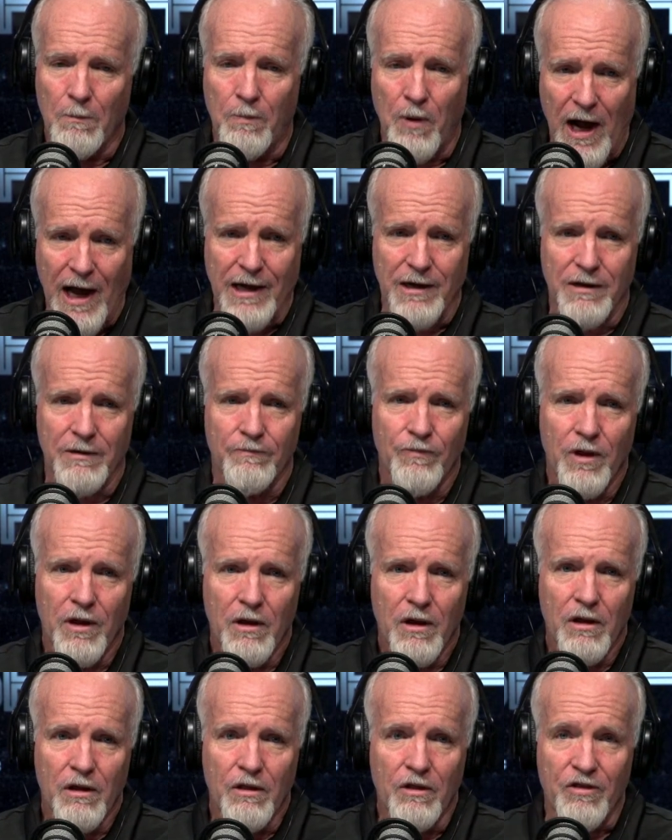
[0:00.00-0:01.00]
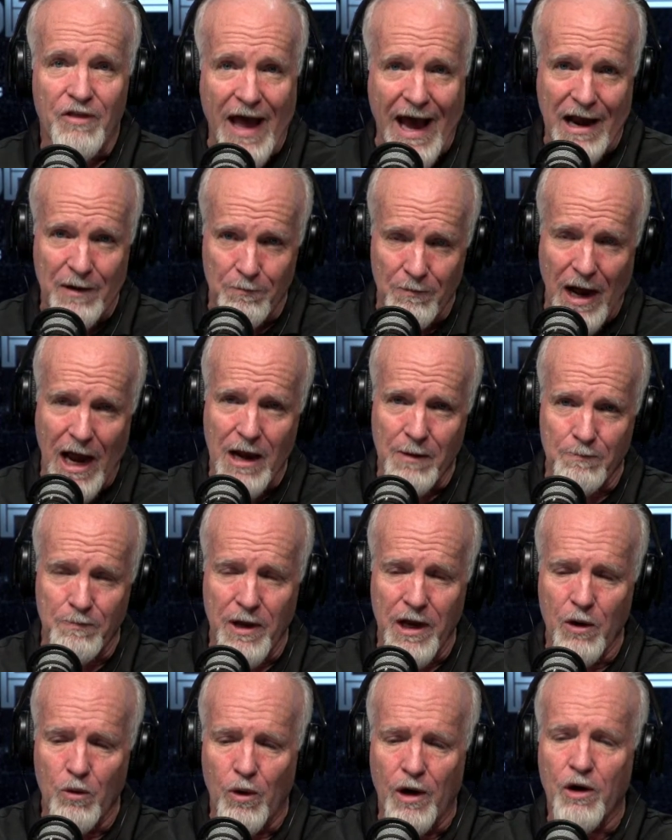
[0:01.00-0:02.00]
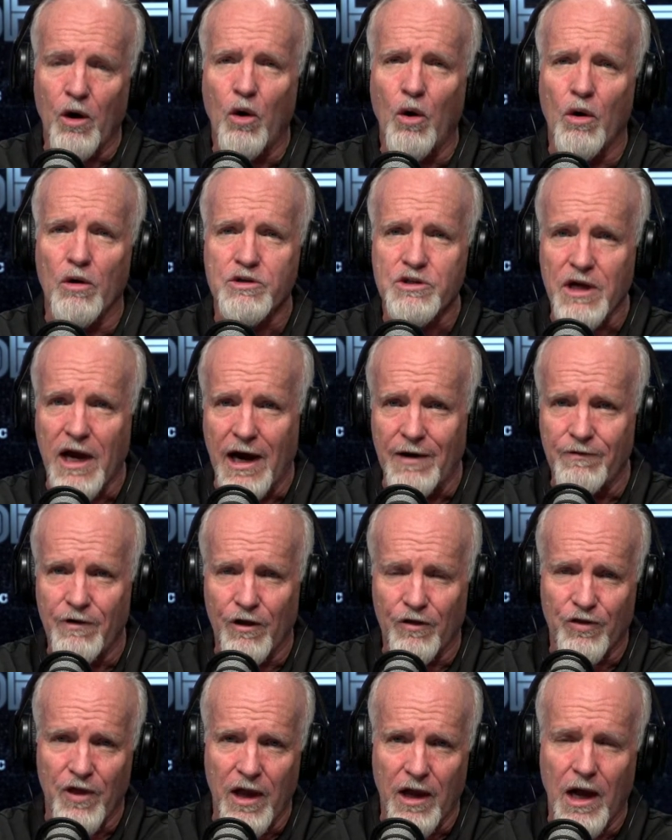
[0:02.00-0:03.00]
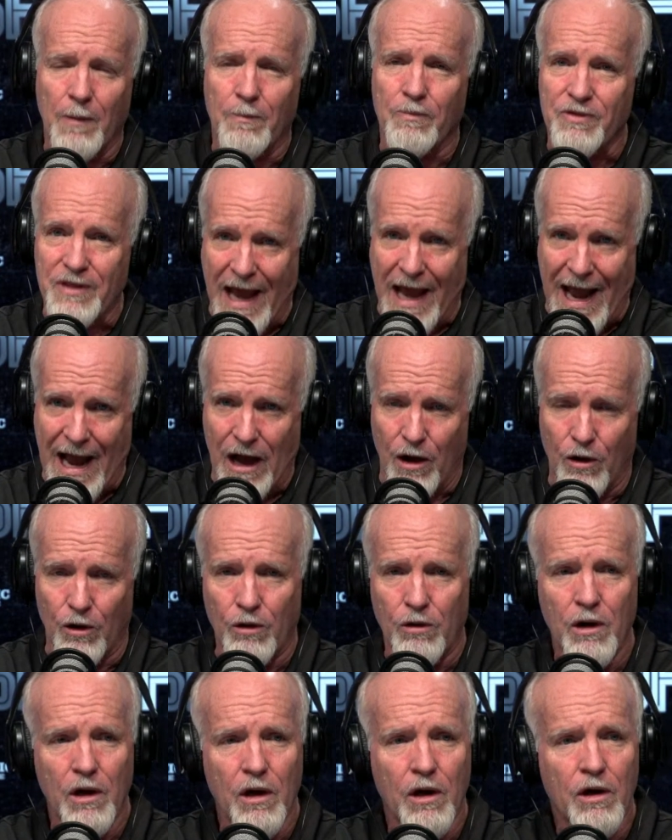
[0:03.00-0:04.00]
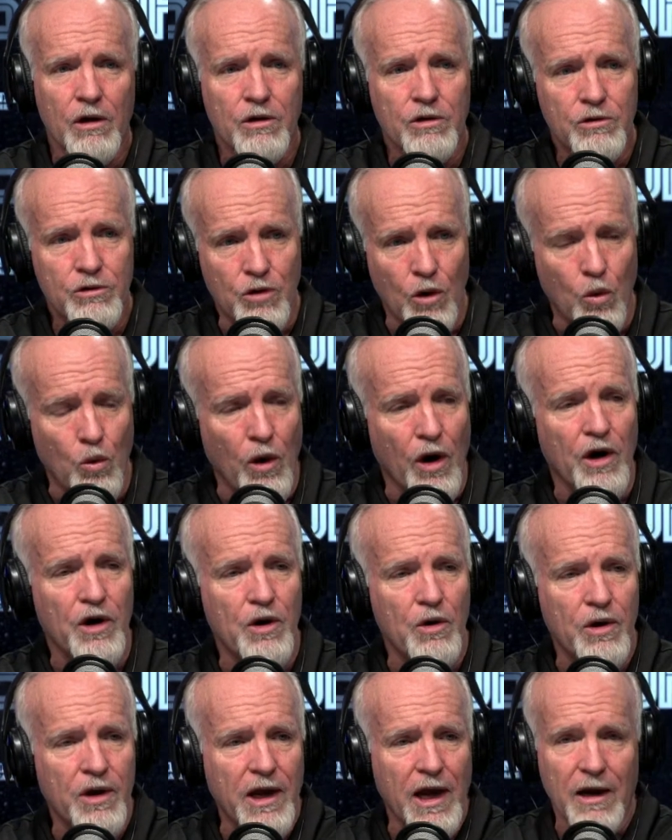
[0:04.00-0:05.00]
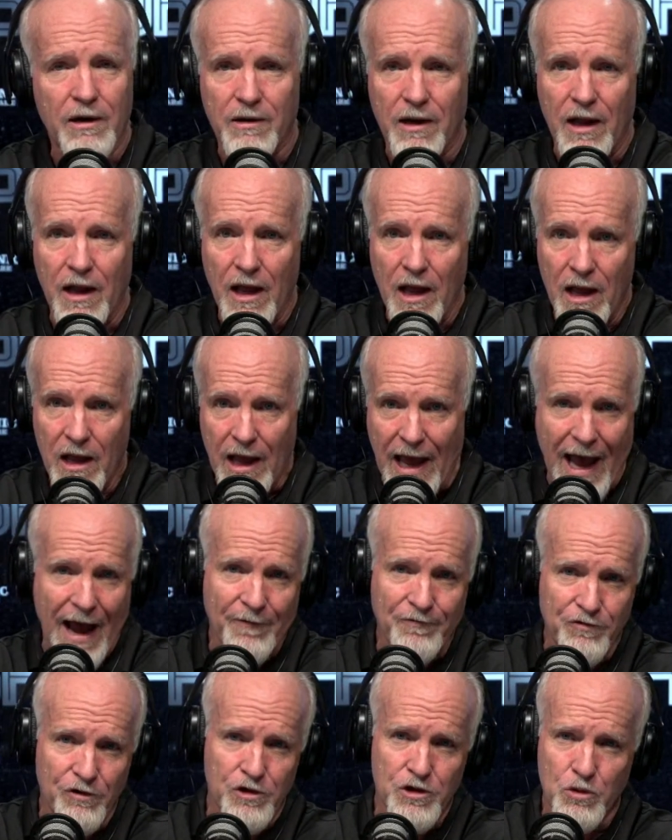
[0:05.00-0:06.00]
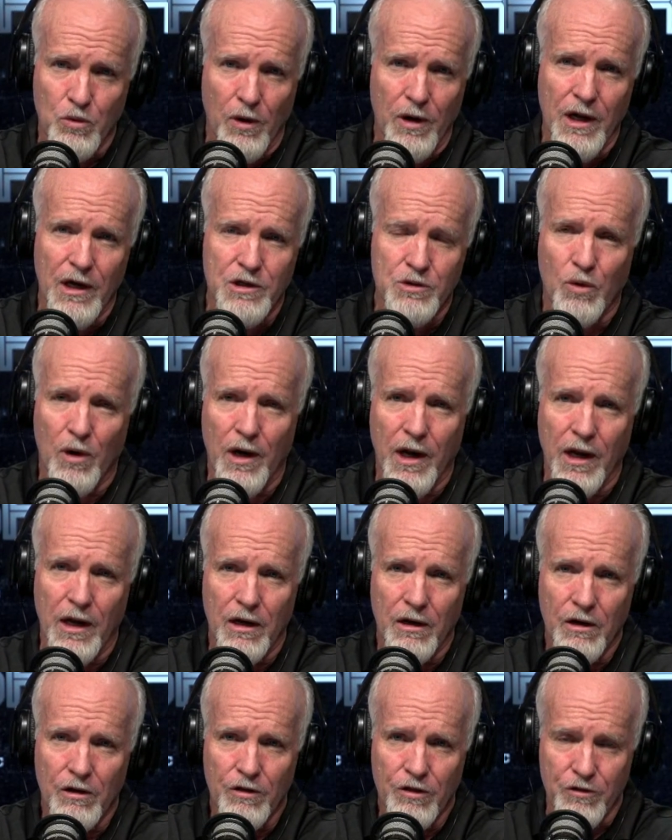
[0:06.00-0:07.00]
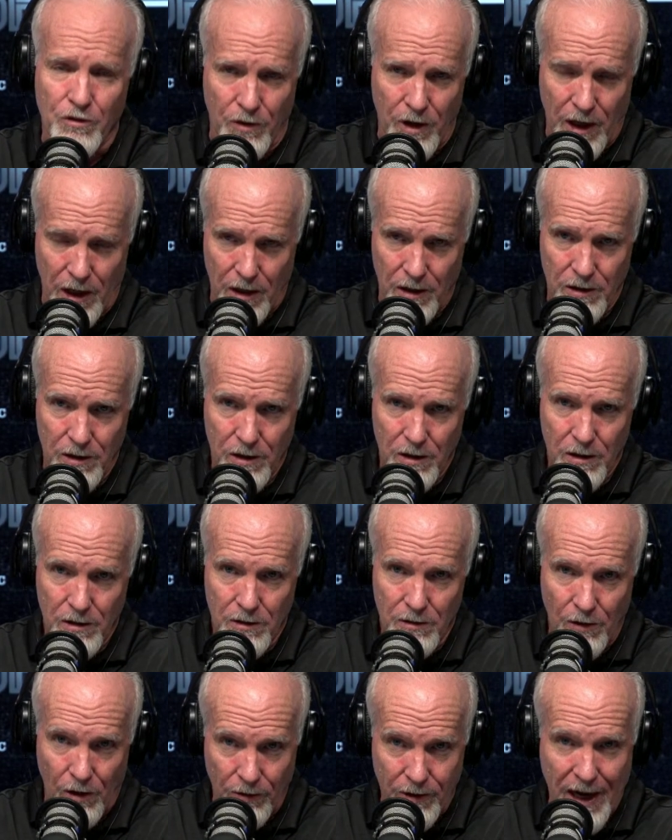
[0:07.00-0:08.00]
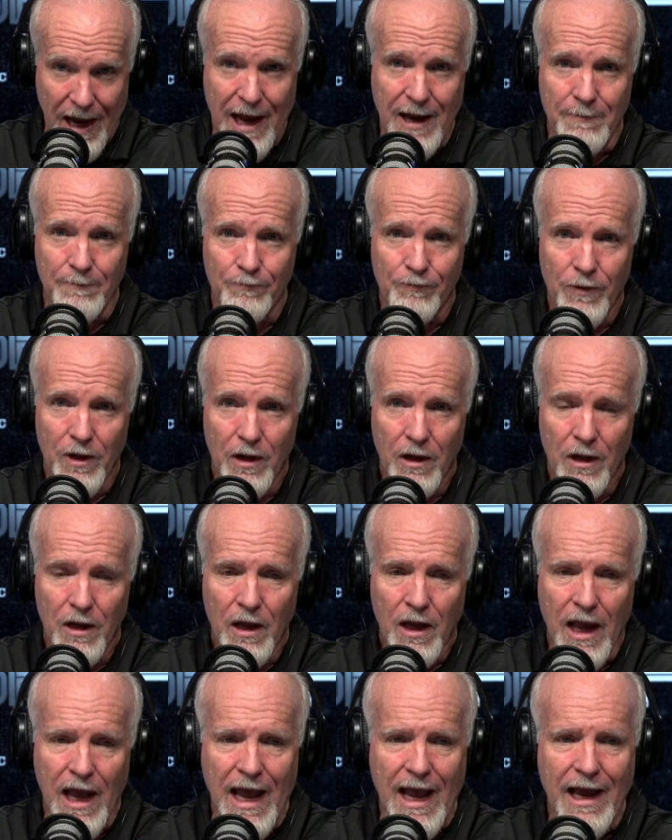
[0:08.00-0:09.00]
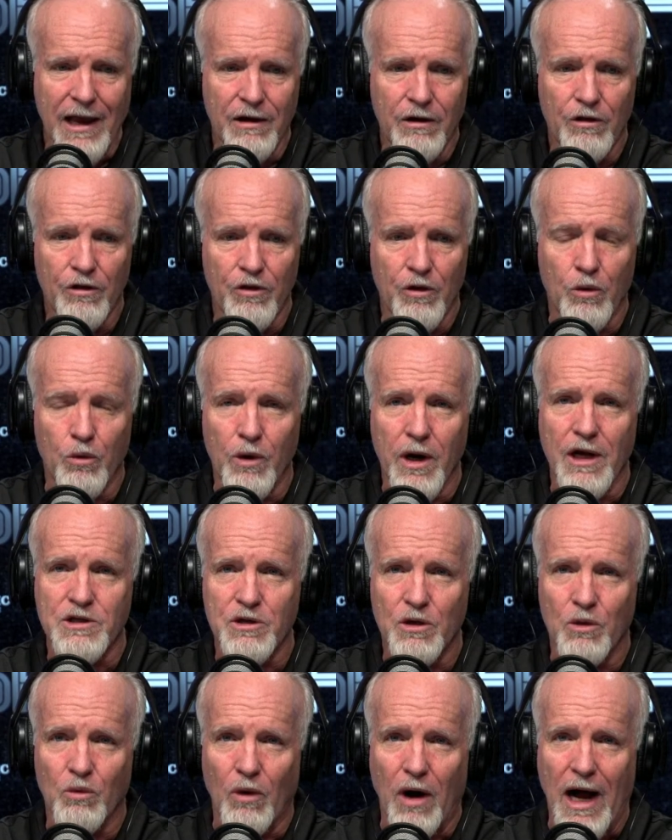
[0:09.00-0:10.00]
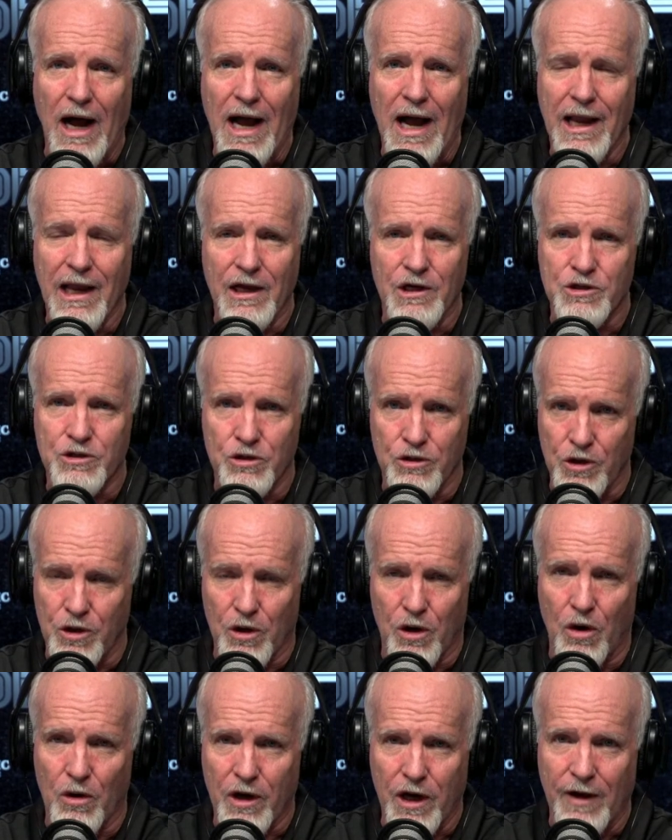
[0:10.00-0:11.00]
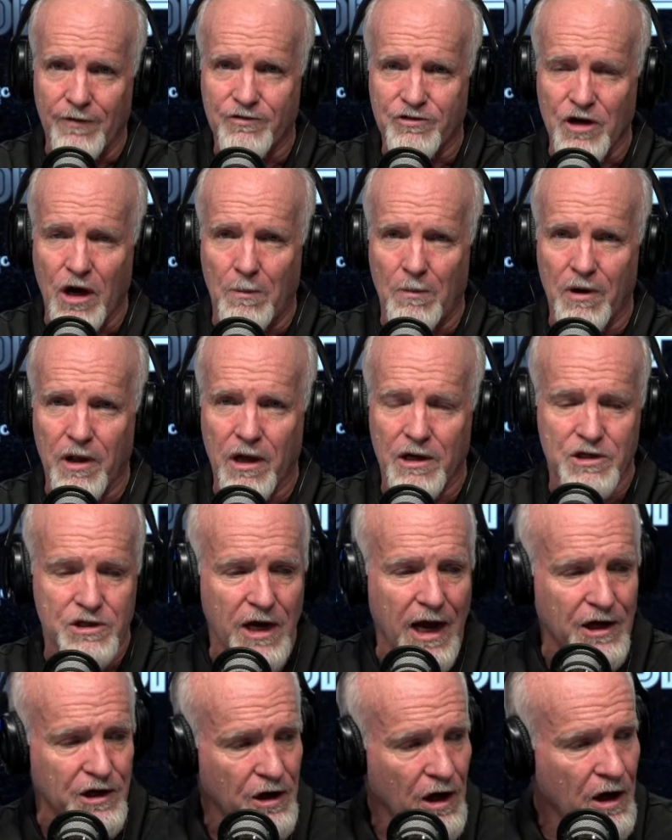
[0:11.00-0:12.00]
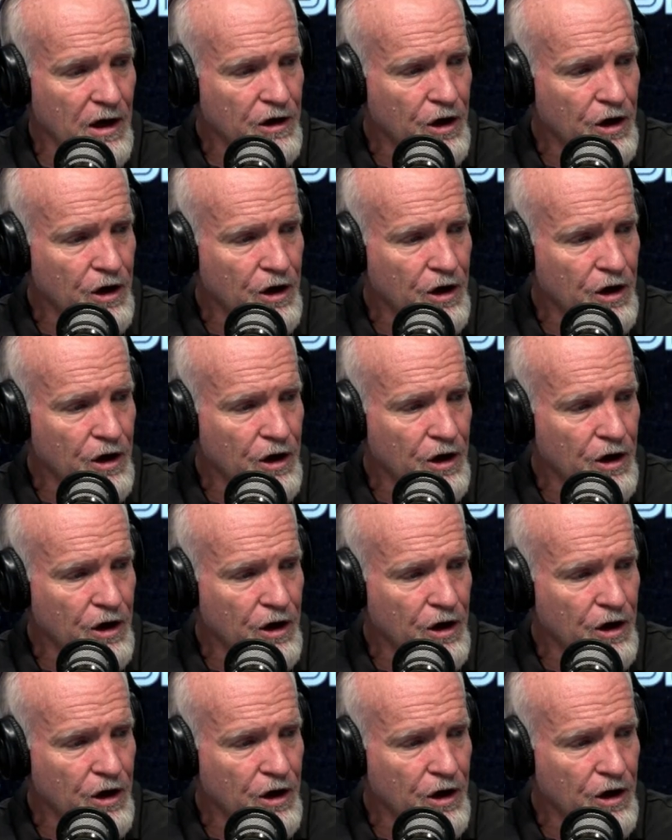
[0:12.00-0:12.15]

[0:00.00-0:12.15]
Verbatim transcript: But that might be what holds everything up now to where you get after 2023, okay? And the reason why is you don't give somebody a chance.